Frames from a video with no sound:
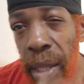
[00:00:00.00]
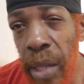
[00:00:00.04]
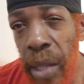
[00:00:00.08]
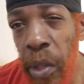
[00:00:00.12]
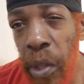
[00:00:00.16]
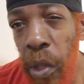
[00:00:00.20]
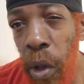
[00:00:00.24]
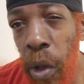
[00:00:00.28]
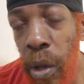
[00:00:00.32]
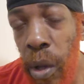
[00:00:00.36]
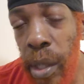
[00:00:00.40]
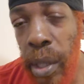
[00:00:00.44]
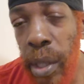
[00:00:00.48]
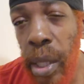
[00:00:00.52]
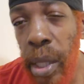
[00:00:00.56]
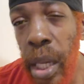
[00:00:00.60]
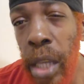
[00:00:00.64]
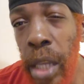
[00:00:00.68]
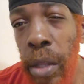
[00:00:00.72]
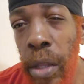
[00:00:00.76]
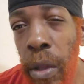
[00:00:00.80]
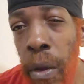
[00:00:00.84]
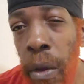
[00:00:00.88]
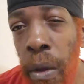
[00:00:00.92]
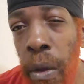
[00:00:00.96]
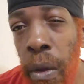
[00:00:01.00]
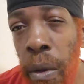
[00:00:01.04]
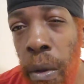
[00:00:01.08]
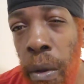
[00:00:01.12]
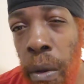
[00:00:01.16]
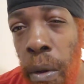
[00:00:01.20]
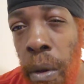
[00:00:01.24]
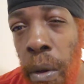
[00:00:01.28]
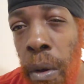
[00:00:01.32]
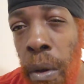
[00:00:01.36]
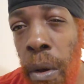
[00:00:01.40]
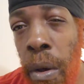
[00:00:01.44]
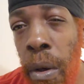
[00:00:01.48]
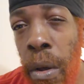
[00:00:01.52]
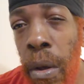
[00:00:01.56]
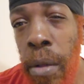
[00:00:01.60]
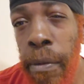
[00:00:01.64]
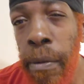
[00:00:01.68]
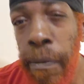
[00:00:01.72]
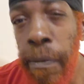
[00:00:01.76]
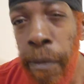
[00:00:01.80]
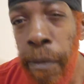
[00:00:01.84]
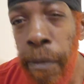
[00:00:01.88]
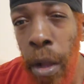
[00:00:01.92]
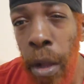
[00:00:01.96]
a song say,
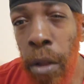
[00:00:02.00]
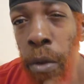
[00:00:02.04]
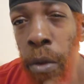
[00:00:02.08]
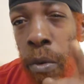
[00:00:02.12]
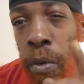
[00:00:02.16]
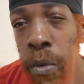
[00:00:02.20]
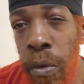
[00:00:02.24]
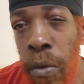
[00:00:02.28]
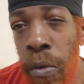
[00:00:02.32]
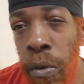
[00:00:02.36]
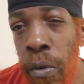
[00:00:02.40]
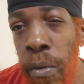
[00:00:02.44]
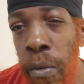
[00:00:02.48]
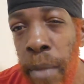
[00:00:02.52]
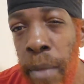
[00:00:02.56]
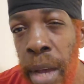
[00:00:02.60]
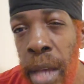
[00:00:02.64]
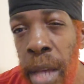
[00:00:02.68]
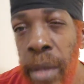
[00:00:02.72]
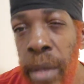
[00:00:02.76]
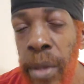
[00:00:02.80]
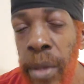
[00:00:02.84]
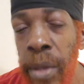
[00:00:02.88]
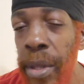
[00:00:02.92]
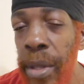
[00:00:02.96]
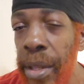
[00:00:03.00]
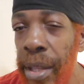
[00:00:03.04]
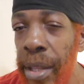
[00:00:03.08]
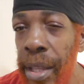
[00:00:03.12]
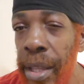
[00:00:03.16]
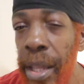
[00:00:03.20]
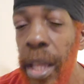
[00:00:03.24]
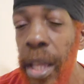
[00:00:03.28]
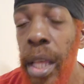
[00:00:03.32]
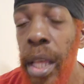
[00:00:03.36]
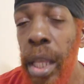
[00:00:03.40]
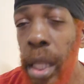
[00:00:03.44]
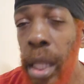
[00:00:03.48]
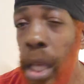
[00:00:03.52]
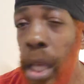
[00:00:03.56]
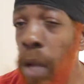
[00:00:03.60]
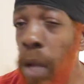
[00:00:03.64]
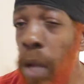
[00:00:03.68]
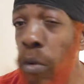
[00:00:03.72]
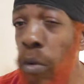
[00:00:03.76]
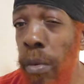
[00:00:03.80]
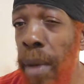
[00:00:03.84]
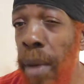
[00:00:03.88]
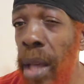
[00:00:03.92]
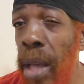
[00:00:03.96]
don't follow rumors.
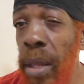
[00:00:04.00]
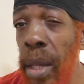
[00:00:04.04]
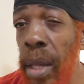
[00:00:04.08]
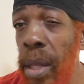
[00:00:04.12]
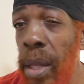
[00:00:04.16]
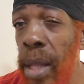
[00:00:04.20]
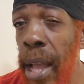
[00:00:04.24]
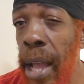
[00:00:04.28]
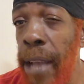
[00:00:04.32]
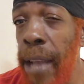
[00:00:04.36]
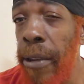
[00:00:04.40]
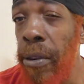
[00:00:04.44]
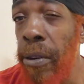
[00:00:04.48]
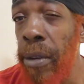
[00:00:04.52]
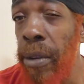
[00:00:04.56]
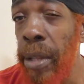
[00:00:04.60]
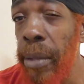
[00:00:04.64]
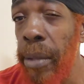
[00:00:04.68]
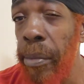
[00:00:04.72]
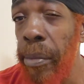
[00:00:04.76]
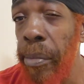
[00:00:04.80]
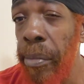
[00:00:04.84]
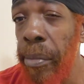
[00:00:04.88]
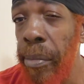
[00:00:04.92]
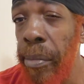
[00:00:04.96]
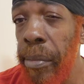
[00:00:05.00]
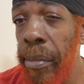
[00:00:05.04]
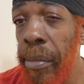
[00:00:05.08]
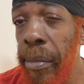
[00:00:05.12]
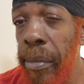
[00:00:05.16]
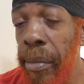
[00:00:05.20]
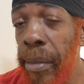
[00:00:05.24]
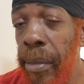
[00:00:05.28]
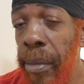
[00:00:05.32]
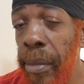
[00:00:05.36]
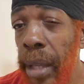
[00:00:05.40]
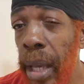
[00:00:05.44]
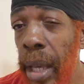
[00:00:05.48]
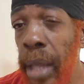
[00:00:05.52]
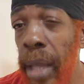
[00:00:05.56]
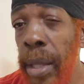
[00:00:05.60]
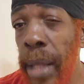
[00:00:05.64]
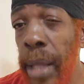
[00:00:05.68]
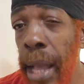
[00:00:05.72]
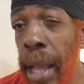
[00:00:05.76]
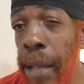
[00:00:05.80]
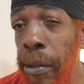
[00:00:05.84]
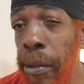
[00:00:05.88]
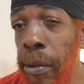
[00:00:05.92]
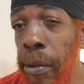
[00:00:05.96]
Rumors is not good. It's
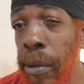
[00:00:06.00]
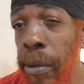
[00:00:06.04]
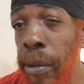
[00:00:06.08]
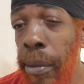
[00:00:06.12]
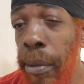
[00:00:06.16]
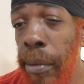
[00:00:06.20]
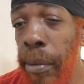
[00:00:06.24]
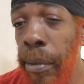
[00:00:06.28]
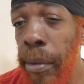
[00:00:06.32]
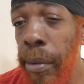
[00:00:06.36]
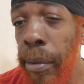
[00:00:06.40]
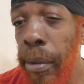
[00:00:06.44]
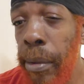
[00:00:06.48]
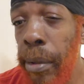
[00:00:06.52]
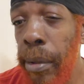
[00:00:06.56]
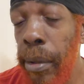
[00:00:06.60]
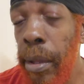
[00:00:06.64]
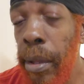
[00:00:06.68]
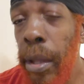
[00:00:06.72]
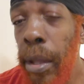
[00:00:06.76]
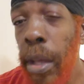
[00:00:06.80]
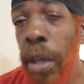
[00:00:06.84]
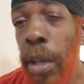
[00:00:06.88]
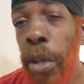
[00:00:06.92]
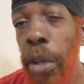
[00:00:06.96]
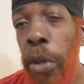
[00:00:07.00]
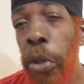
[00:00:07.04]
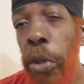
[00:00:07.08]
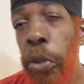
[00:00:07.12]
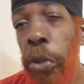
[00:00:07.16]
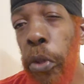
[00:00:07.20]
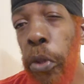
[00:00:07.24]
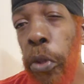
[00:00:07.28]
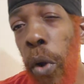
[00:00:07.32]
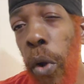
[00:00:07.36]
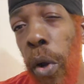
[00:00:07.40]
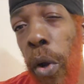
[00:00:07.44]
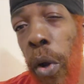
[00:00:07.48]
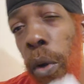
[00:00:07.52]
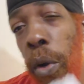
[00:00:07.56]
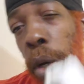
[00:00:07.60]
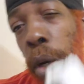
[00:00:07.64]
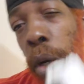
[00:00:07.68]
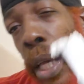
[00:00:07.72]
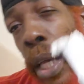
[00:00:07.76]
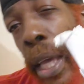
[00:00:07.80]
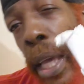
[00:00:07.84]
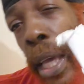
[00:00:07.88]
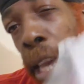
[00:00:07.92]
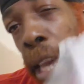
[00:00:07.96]
not good.
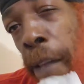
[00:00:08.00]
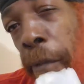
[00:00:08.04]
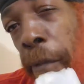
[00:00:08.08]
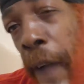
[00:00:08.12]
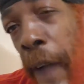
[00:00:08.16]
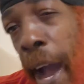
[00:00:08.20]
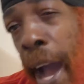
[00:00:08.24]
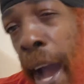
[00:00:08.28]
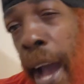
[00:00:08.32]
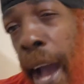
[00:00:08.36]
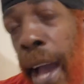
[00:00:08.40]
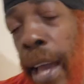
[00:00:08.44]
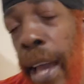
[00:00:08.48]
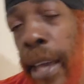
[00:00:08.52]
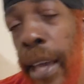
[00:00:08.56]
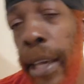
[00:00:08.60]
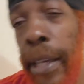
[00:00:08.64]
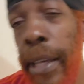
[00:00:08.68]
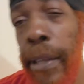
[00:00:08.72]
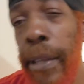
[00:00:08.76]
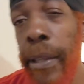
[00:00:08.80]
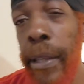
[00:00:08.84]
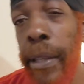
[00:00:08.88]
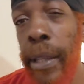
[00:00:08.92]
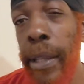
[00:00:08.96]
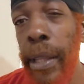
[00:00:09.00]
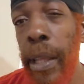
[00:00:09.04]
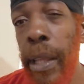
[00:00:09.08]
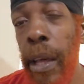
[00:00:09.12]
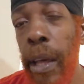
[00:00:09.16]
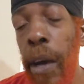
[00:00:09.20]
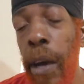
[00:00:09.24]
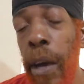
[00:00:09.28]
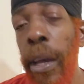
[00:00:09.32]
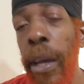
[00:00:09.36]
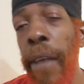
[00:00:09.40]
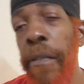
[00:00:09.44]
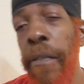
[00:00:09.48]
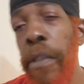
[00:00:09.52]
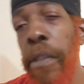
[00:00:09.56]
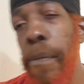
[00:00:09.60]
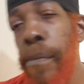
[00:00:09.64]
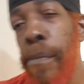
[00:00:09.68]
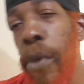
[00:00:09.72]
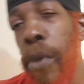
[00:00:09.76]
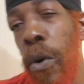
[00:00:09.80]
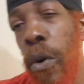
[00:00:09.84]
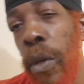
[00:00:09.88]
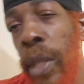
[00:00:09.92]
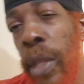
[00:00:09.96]
So if the
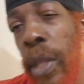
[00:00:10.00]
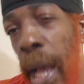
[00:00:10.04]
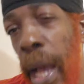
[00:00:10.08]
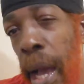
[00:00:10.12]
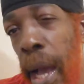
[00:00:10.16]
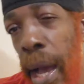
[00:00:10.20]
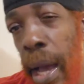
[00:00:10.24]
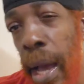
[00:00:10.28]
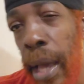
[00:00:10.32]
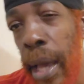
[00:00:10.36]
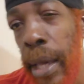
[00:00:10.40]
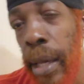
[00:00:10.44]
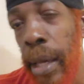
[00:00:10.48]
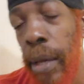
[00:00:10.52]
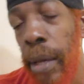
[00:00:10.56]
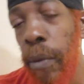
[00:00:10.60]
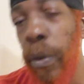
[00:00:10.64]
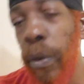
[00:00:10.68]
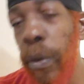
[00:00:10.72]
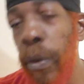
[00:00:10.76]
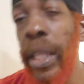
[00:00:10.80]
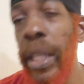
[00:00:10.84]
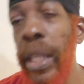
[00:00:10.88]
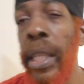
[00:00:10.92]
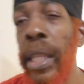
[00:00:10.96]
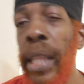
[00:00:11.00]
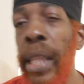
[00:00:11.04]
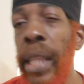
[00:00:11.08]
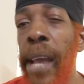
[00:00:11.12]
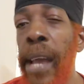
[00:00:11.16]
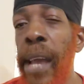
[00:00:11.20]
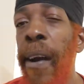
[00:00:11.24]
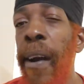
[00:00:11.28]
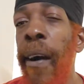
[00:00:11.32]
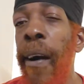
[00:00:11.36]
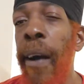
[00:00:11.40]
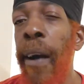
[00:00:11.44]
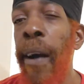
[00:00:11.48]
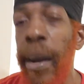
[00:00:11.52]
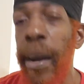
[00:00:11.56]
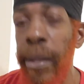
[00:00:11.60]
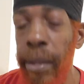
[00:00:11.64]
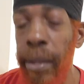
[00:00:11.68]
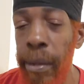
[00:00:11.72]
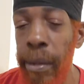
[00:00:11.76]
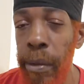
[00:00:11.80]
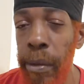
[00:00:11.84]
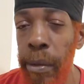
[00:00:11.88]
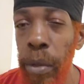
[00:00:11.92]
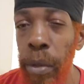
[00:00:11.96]
Most High, within thy heart,
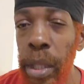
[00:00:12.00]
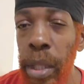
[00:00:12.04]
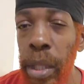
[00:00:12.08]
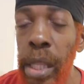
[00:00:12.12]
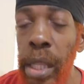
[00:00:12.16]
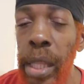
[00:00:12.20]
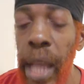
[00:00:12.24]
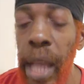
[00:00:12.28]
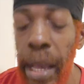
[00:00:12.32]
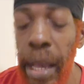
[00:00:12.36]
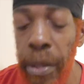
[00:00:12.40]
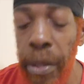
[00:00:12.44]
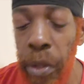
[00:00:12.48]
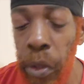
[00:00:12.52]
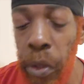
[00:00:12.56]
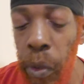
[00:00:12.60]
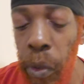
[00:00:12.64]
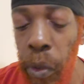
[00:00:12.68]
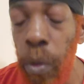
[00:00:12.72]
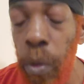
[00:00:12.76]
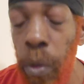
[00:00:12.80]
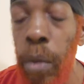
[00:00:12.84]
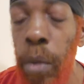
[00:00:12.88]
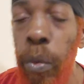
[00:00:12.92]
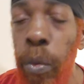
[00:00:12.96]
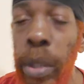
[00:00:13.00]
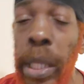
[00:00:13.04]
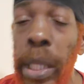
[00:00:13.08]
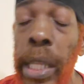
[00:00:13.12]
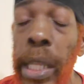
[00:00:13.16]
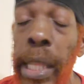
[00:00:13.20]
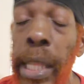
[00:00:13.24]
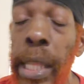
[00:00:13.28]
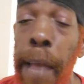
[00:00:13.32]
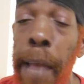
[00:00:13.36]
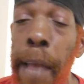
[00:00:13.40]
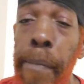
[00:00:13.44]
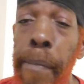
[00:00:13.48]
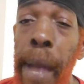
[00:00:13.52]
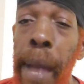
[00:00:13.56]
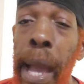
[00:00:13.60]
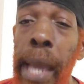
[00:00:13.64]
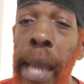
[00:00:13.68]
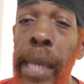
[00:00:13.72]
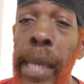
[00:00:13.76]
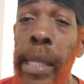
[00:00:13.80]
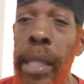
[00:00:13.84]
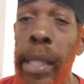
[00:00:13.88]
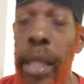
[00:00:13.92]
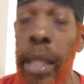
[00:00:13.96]
within thy soul, within thy
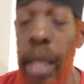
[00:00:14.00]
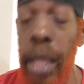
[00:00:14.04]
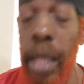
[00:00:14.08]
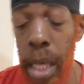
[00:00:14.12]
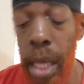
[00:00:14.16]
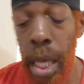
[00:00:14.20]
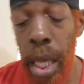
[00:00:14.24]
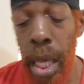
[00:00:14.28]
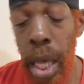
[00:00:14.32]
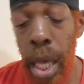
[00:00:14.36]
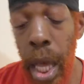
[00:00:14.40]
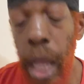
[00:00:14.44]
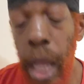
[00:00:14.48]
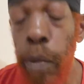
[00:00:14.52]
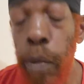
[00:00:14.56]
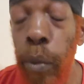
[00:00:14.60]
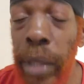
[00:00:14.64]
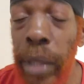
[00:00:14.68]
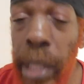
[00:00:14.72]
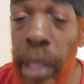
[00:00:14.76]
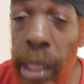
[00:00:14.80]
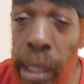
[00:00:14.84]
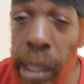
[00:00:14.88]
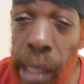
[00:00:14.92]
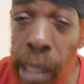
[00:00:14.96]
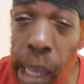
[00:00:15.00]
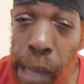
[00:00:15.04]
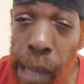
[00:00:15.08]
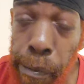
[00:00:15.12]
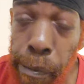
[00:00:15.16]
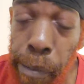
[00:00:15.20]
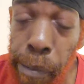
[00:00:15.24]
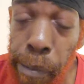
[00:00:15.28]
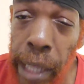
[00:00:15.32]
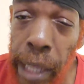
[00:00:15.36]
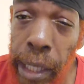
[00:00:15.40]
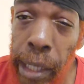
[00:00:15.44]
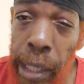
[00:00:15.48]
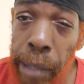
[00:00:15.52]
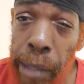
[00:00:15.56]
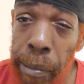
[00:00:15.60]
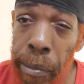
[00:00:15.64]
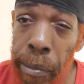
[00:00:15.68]
mind, and within thy body,